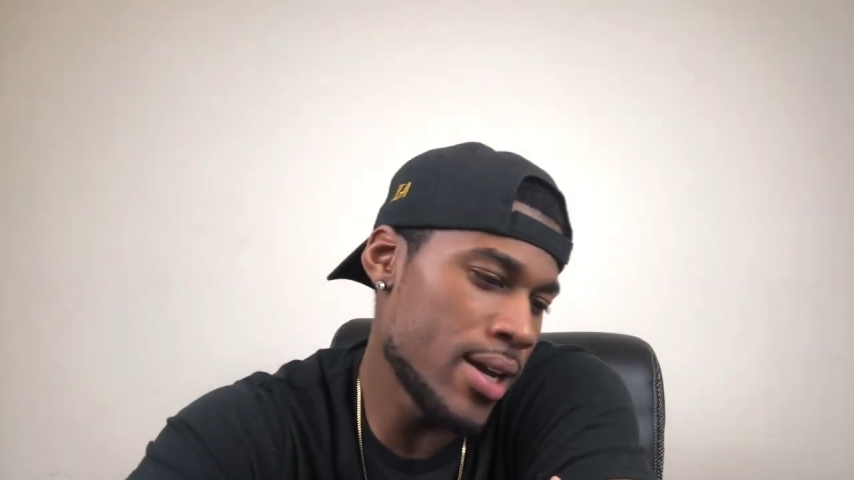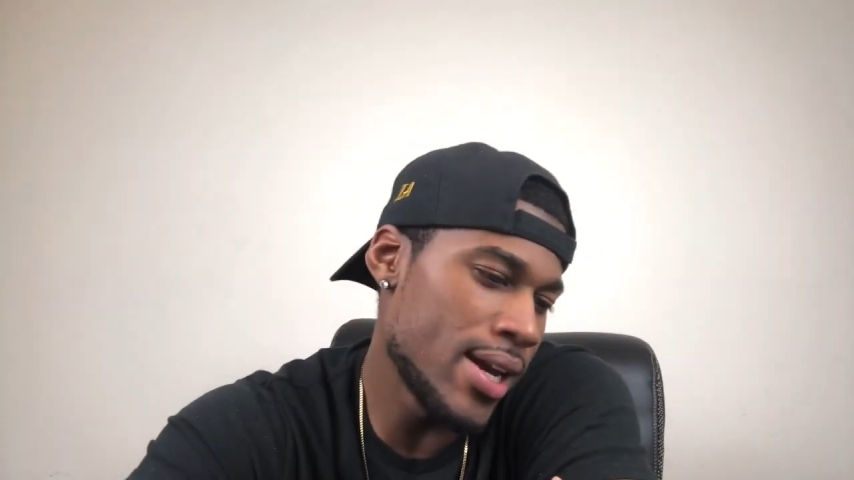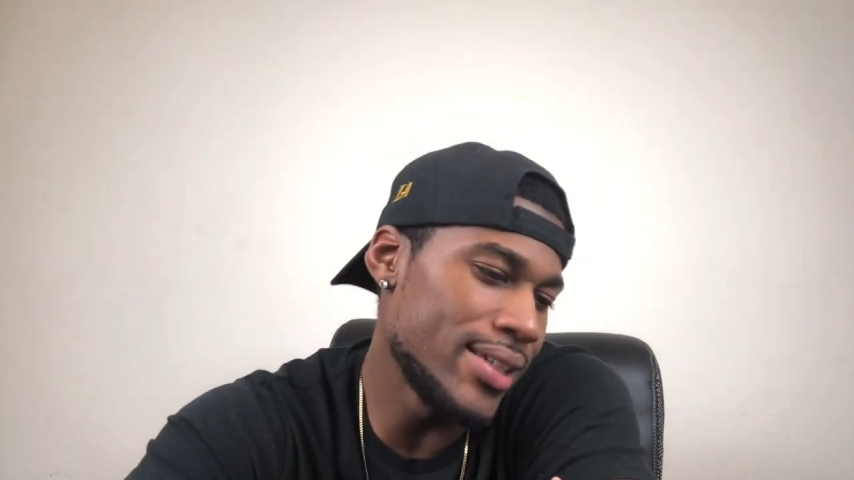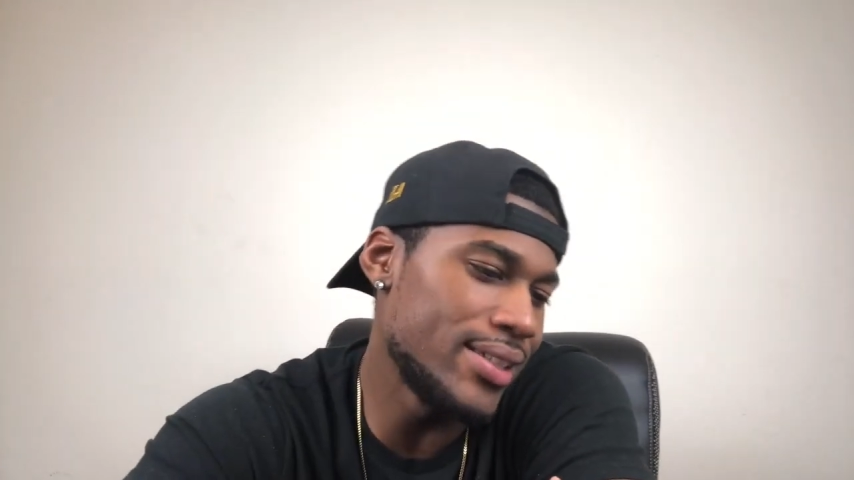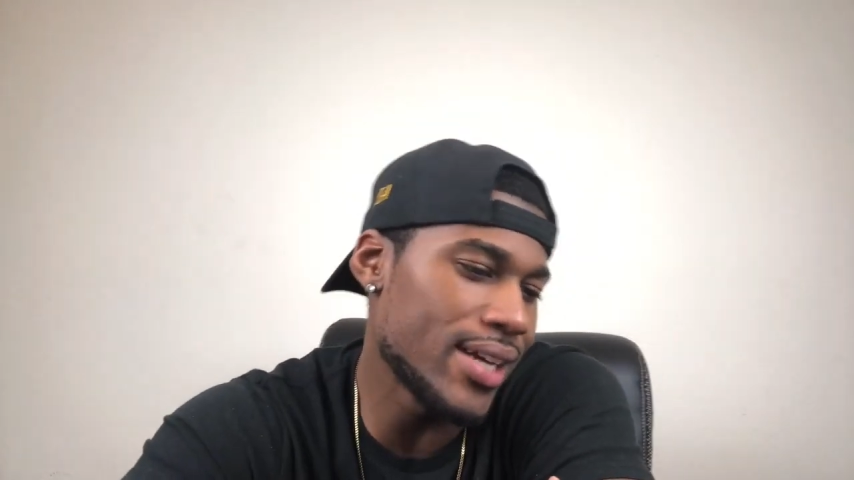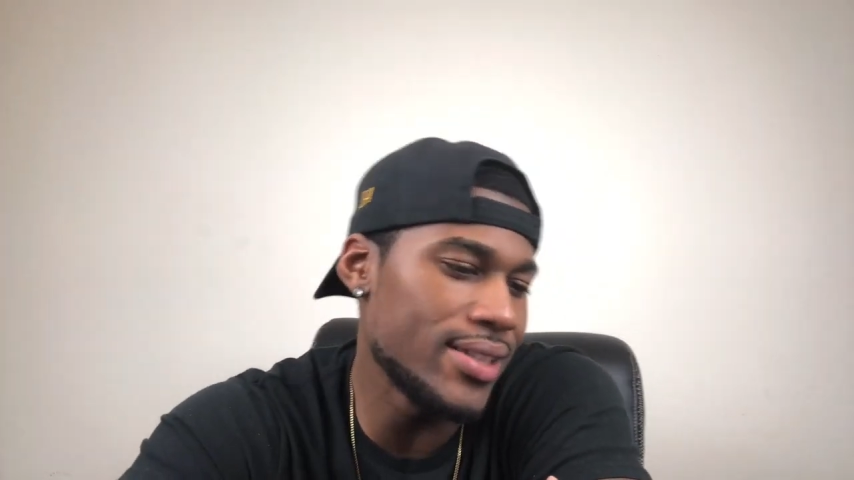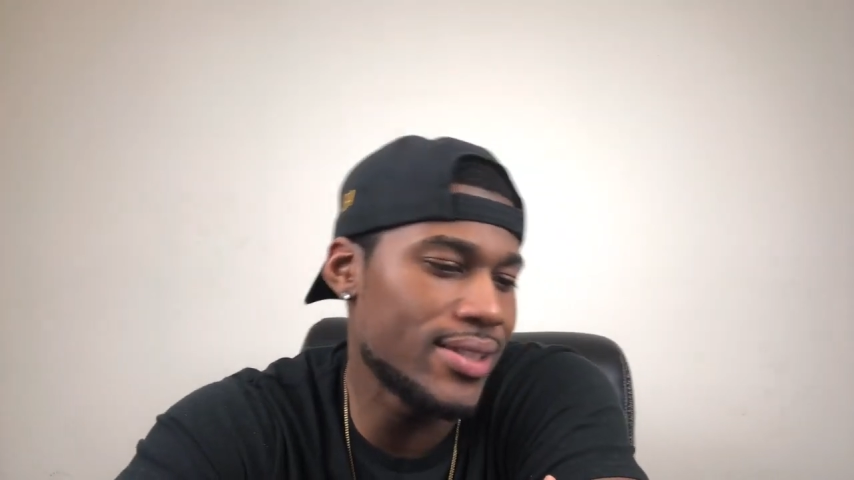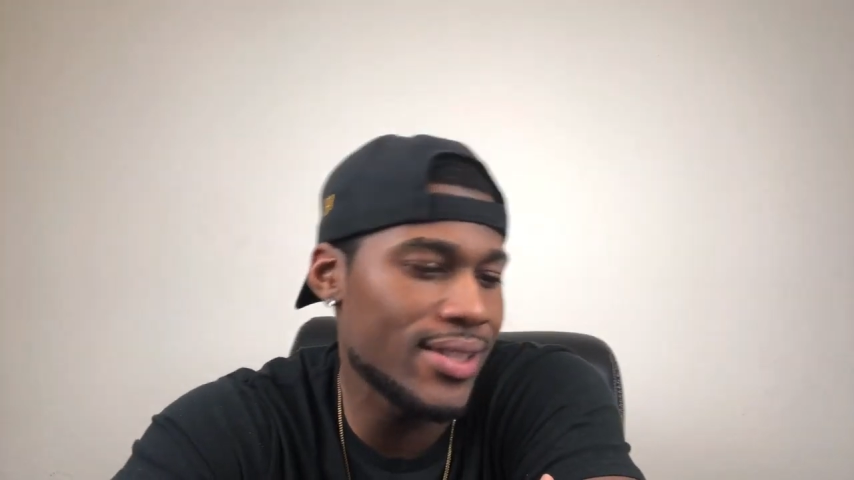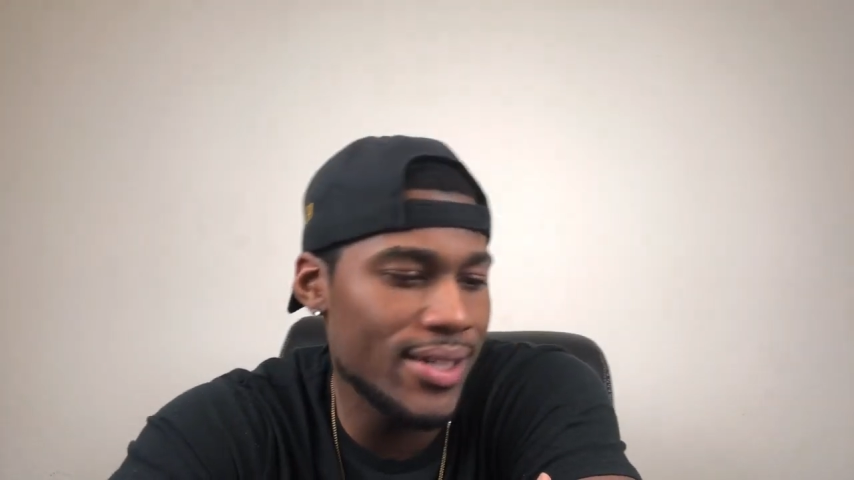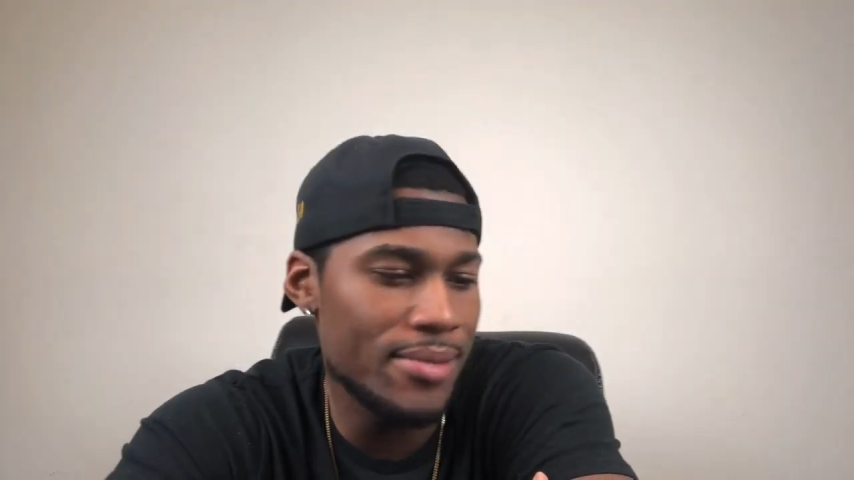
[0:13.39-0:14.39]

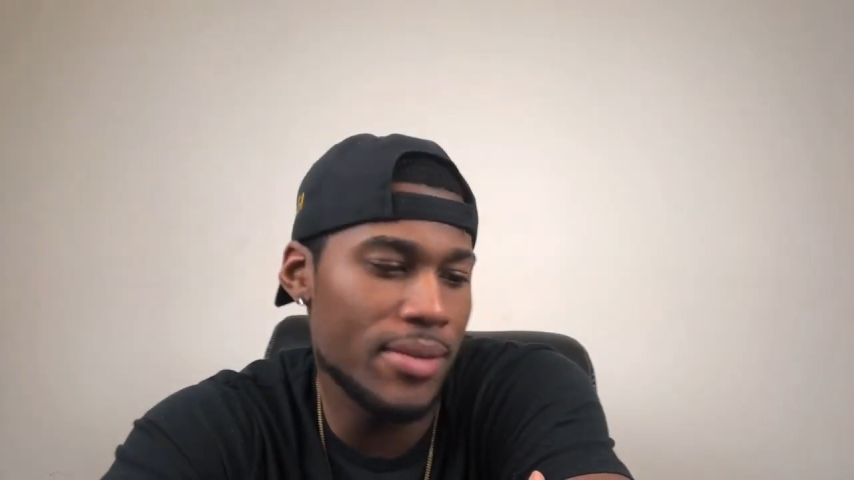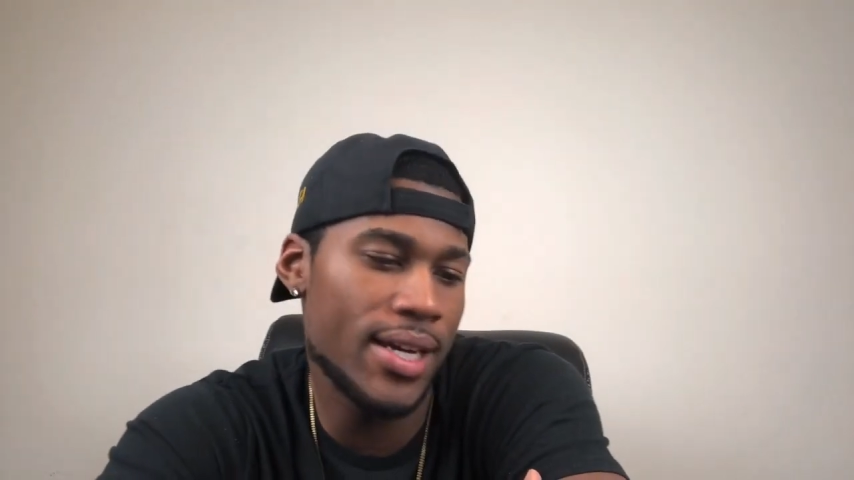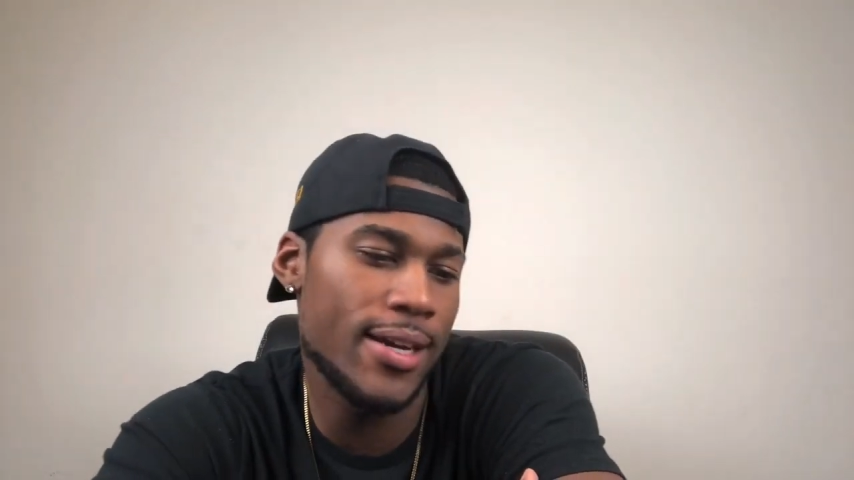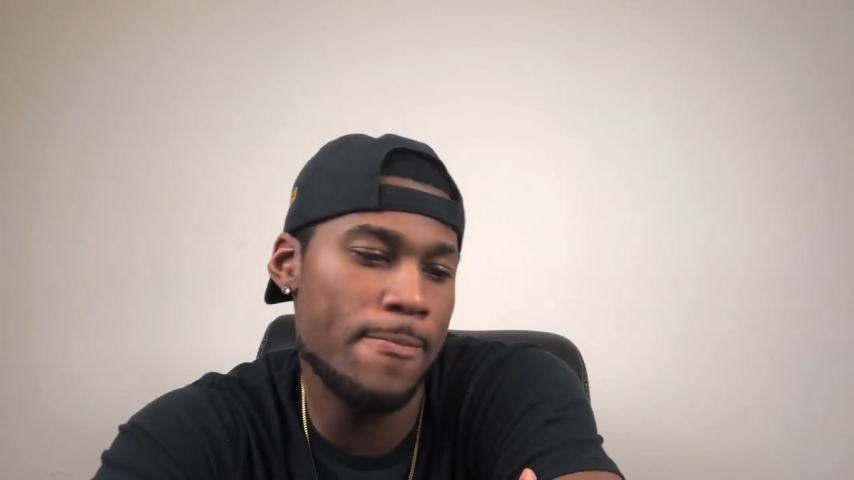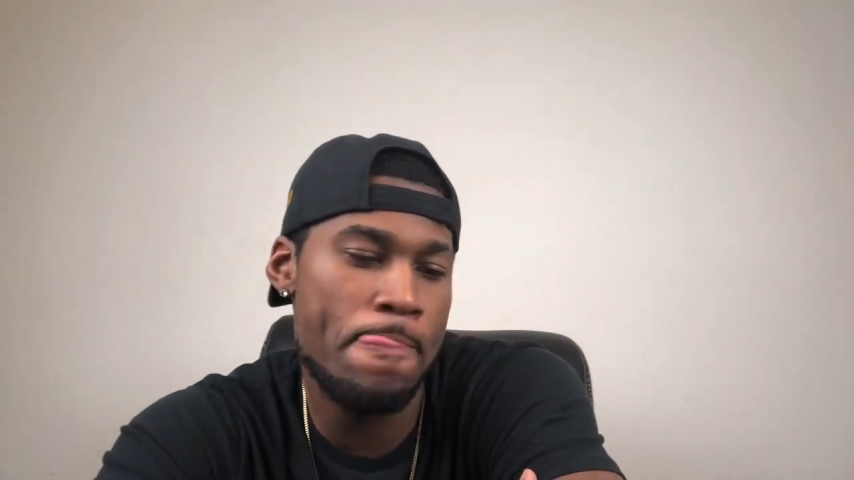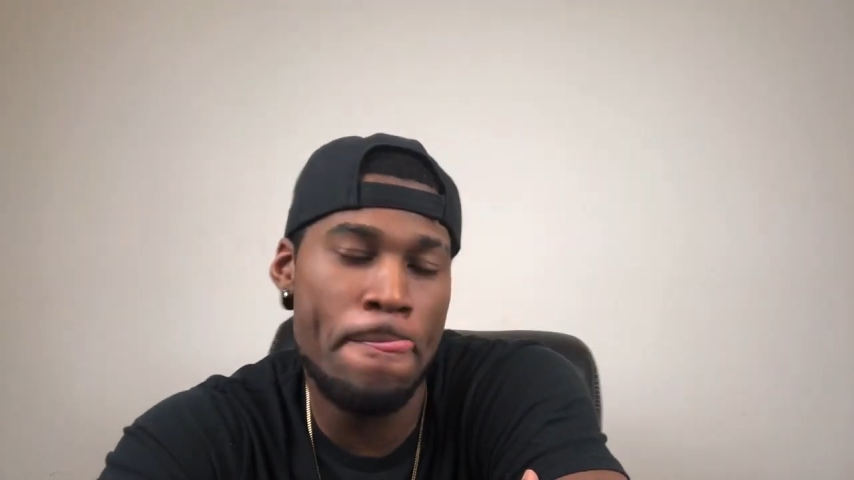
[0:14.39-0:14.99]
JAE.T, man.